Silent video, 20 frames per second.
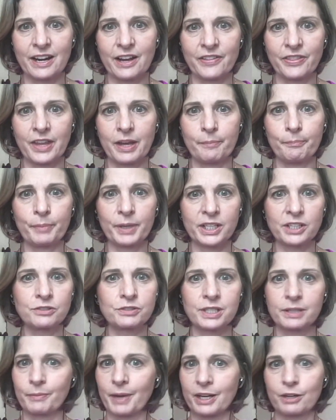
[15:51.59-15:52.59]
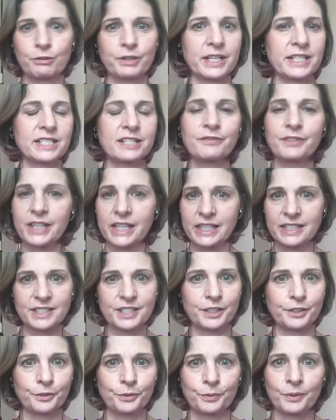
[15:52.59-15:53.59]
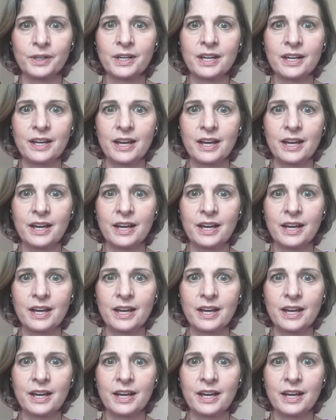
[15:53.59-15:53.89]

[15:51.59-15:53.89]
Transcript: on them, but using my creativity to